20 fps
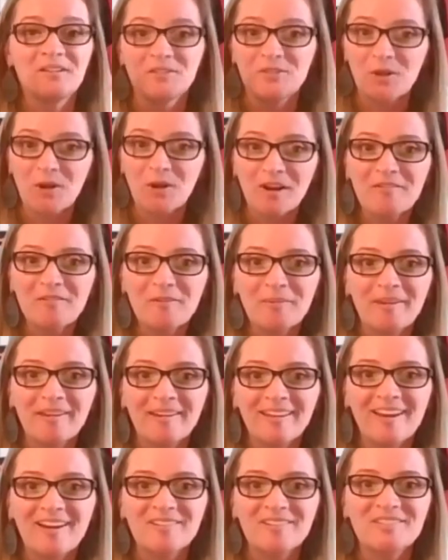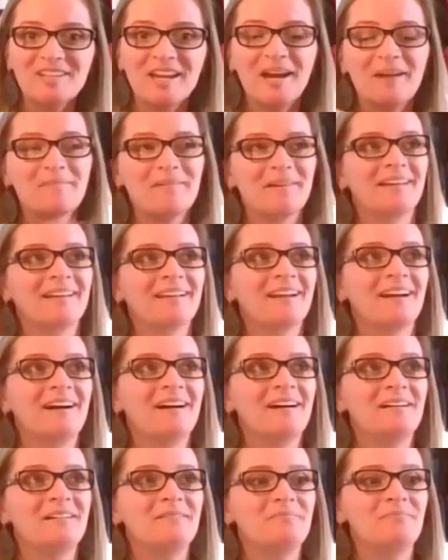sorry if I'm getting off topic.
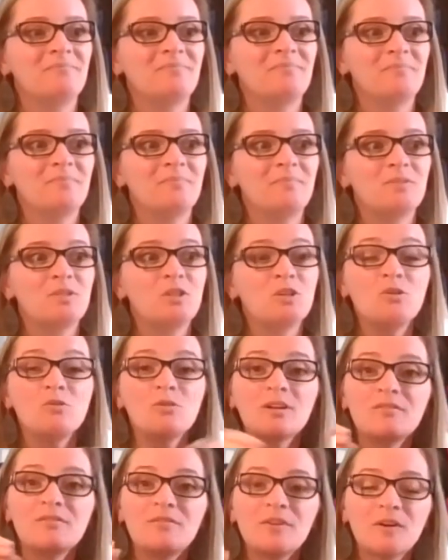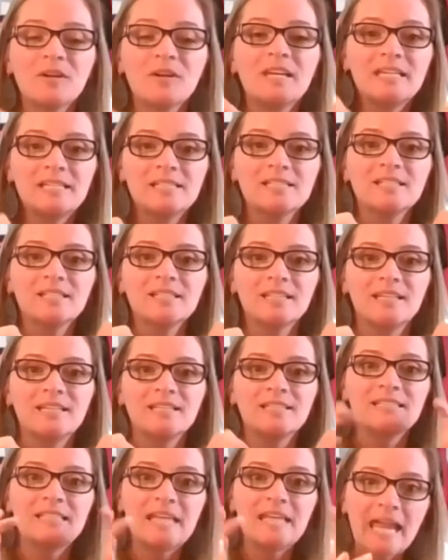So you can very
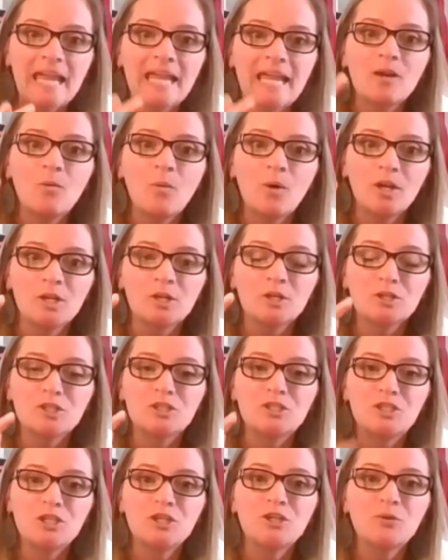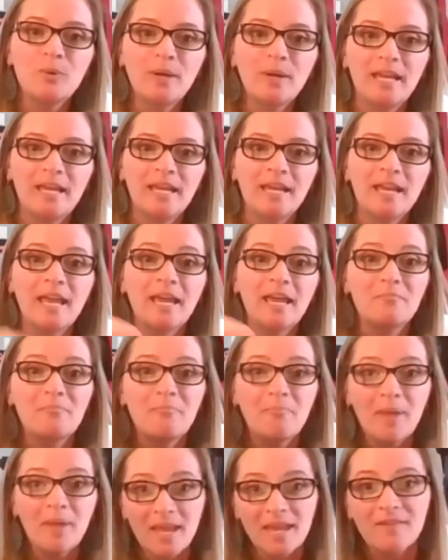easily take what you're doing
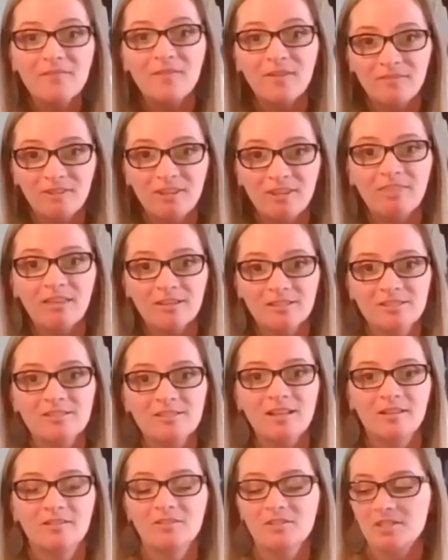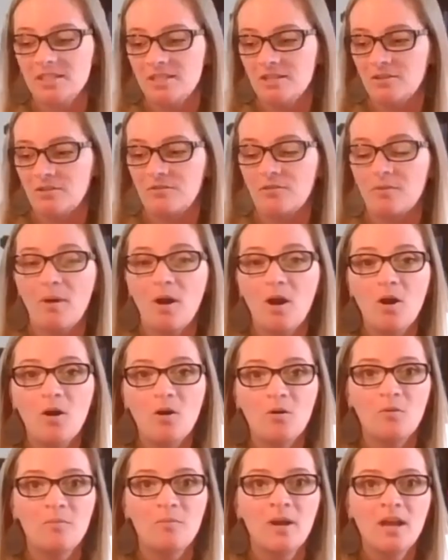and make $50,000 a year from
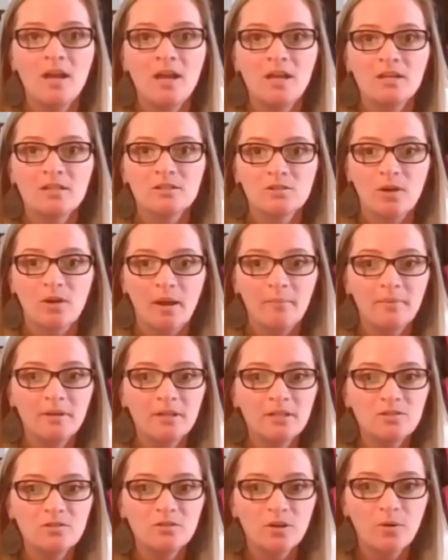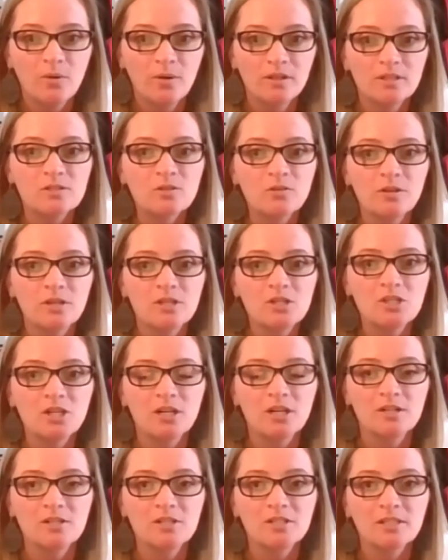home. So I'm going to do a quick screen
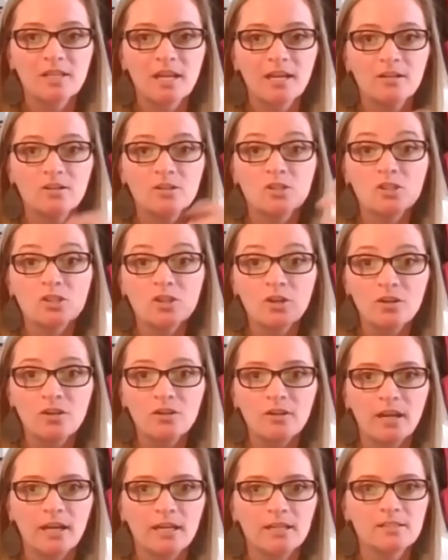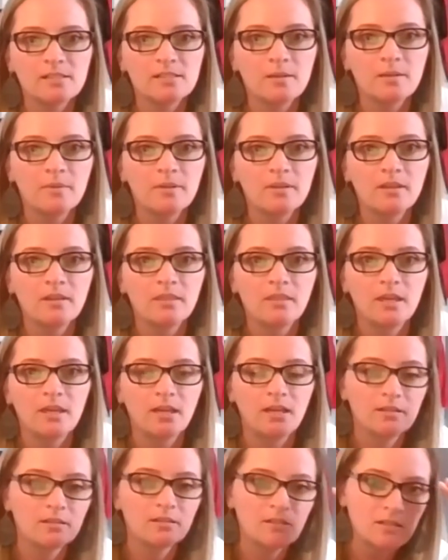share and just kind of show you guys some of the
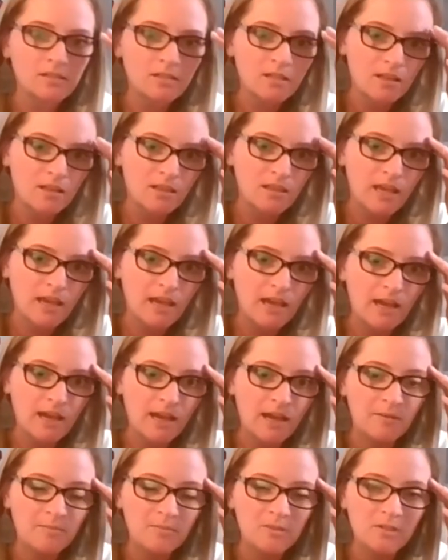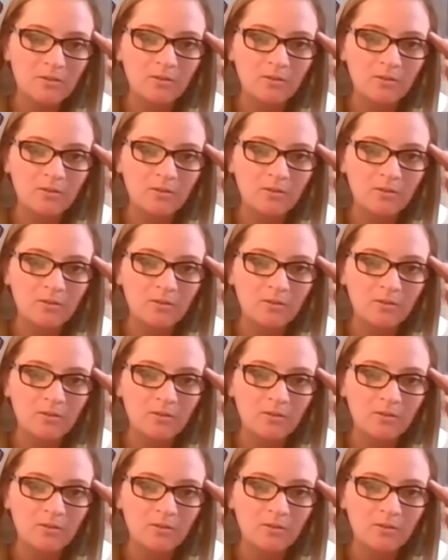things that I'm